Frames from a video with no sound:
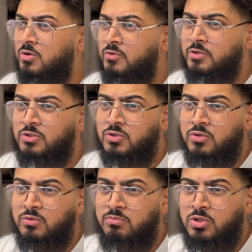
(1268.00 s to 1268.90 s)
over
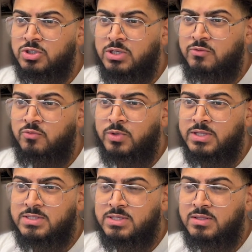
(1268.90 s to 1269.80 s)
to bookshelf, we
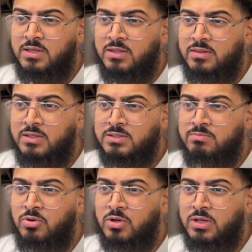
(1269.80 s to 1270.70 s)
can see that this
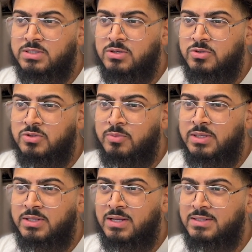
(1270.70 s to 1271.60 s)
book has also
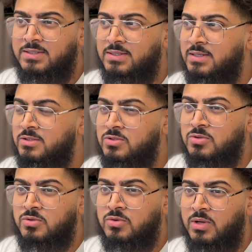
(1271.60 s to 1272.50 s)
been added
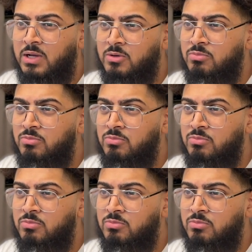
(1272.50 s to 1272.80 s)
into our